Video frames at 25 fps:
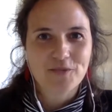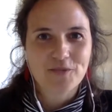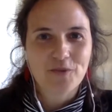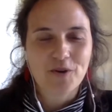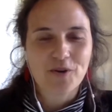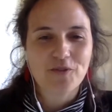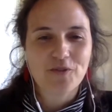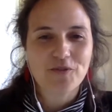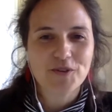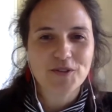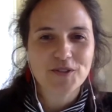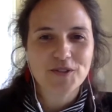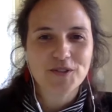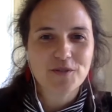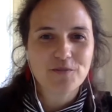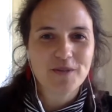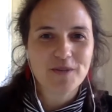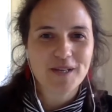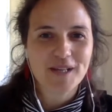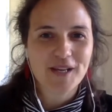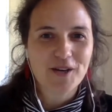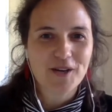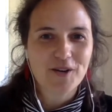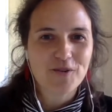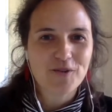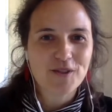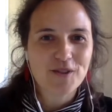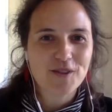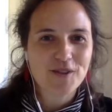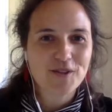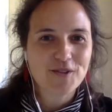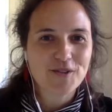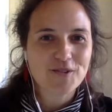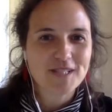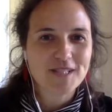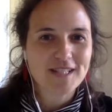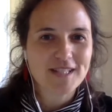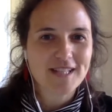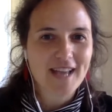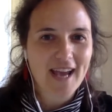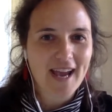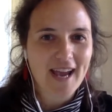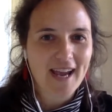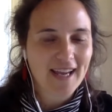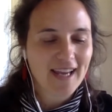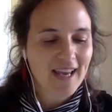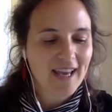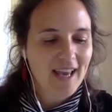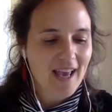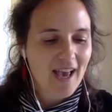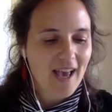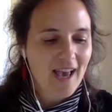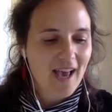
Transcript: wonderful to be here with you today.